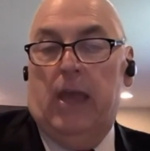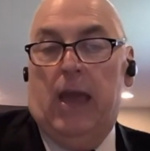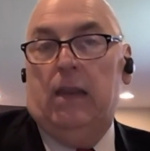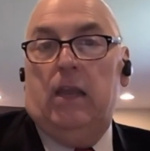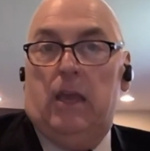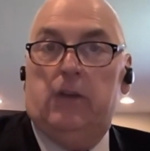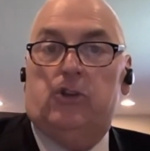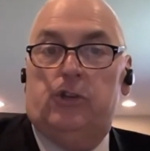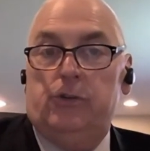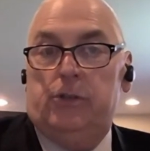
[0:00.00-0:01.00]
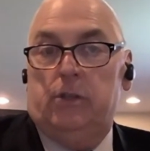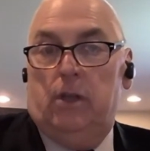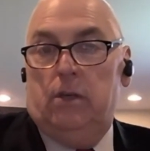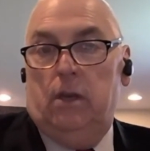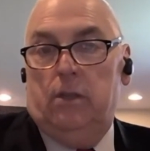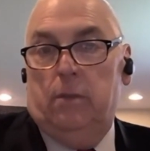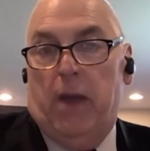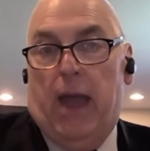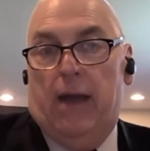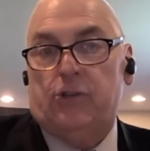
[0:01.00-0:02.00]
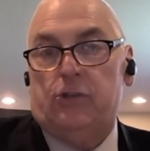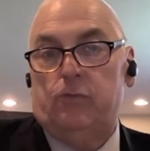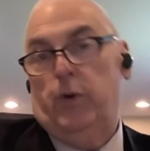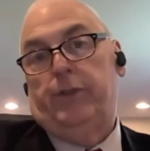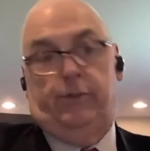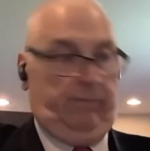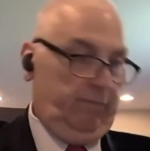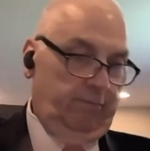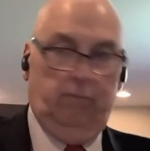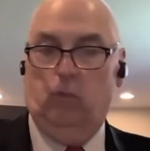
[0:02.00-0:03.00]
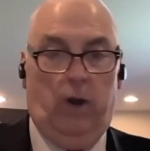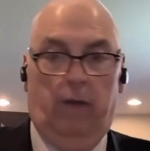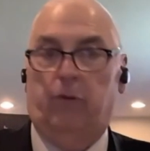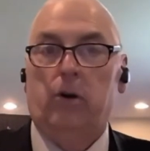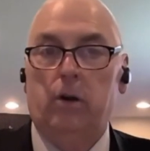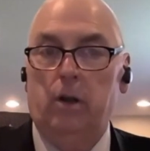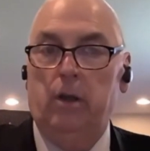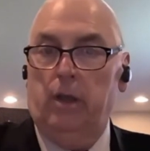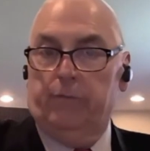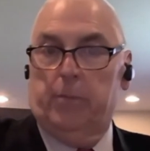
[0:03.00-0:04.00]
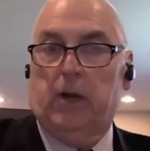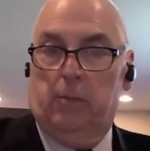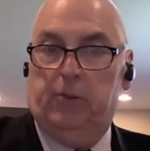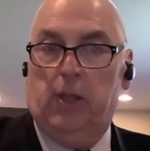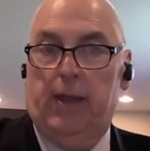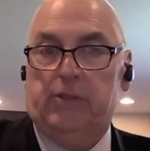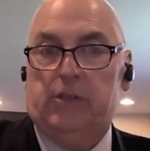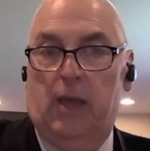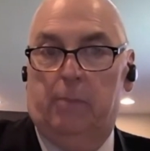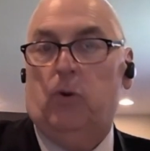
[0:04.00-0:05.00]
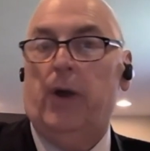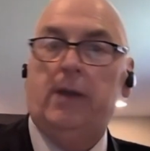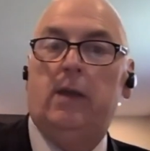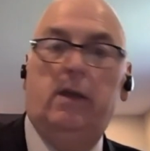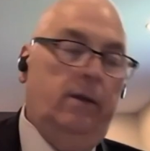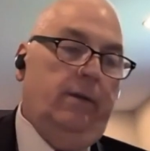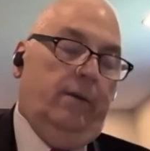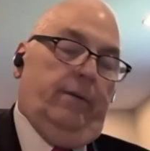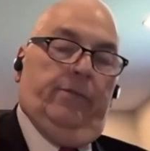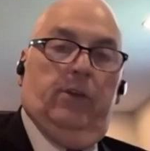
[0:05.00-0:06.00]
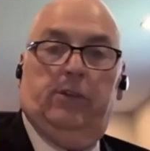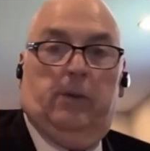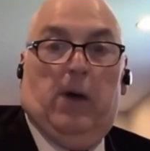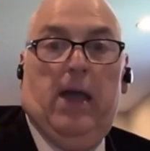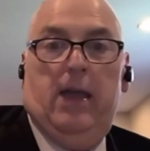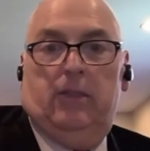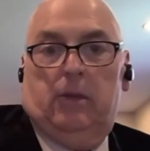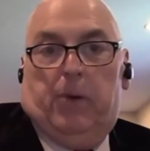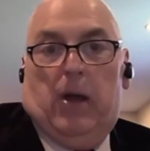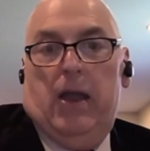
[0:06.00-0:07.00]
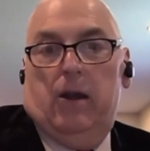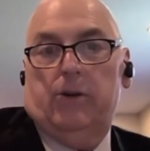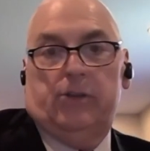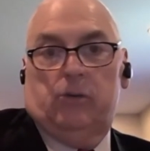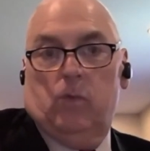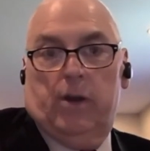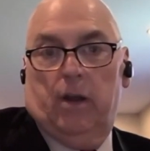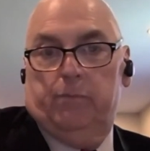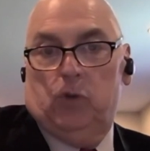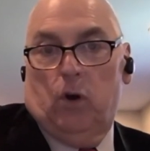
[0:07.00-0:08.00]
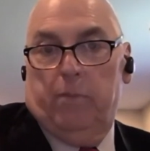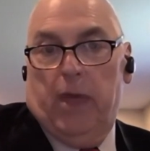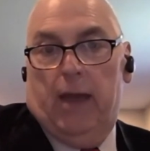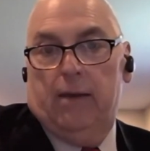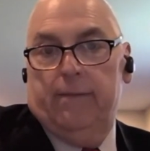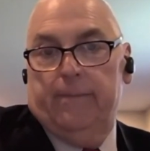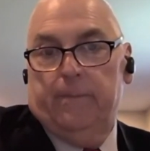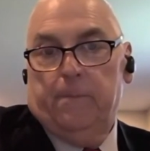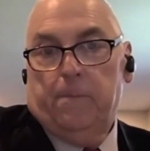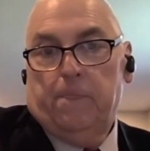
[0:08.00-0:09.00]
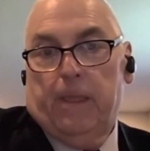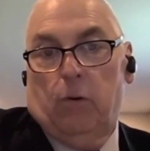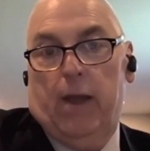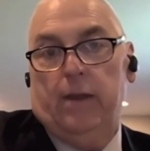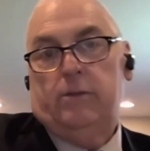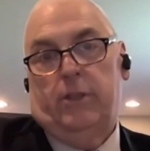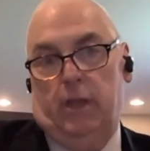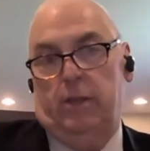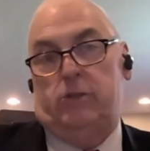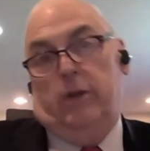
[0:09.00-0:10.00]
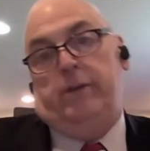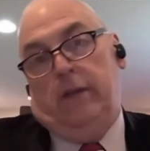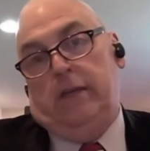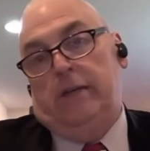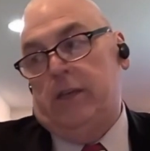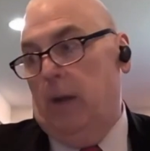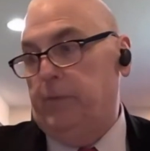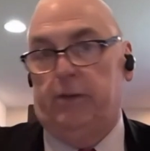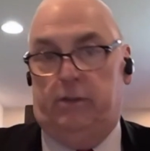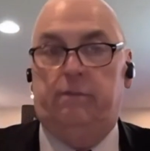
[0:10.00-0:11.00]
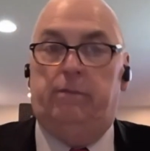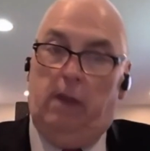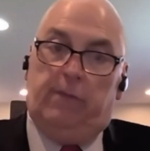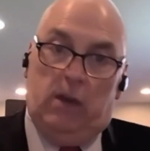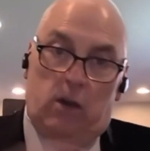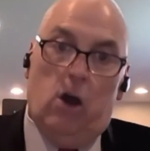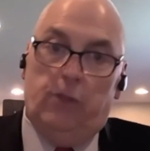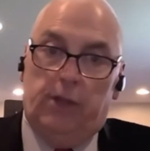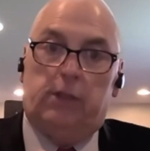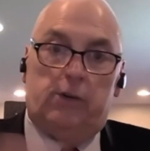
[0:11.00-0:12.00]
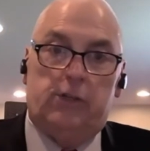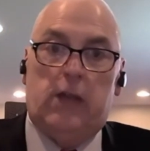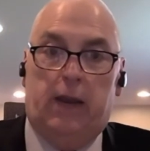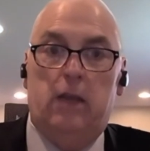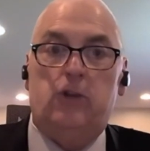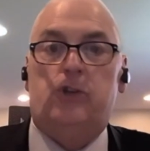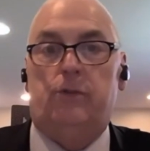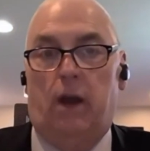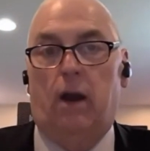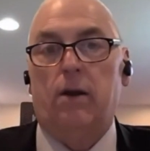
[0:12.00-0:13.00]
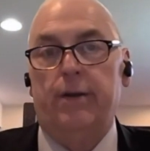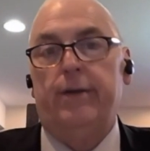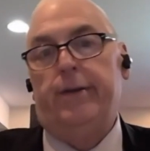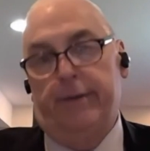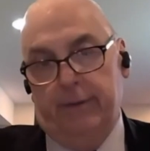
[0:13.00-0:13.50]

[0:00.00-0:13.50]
has had any issues in the past with whatever, from a compliance standpoint, the buyer doesn't want to absorb that, right? So it does help that if they know that there's not an issue there